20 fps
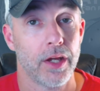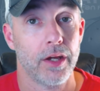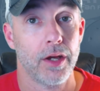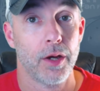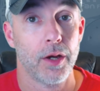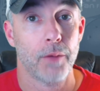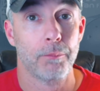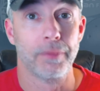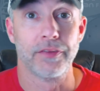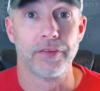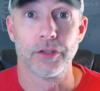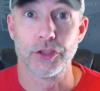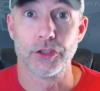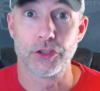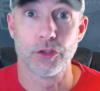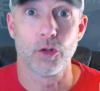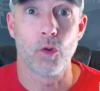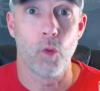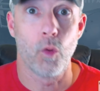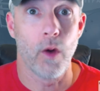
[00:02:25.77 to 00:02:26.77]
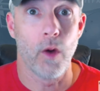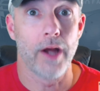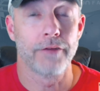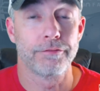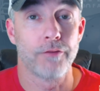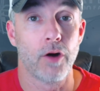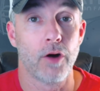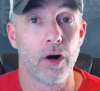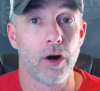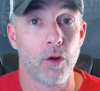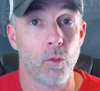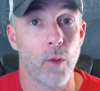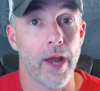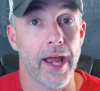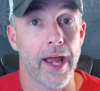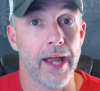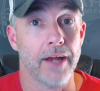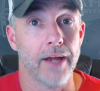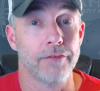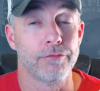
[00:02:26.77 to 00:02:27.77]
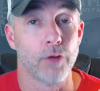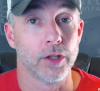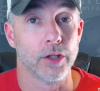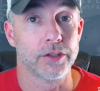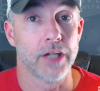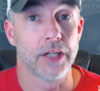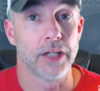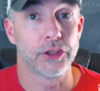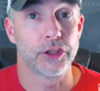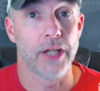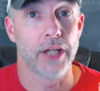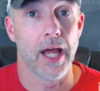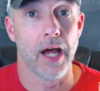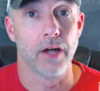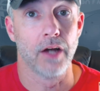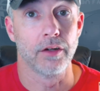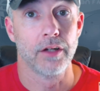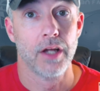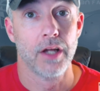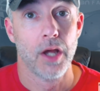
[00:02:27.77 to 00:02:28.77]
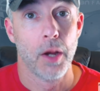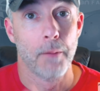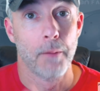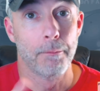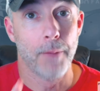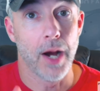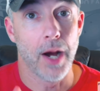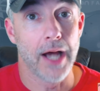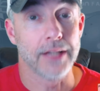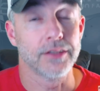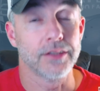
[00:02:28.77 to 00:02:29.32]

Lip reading: but they're still quite far away for a touchdown. But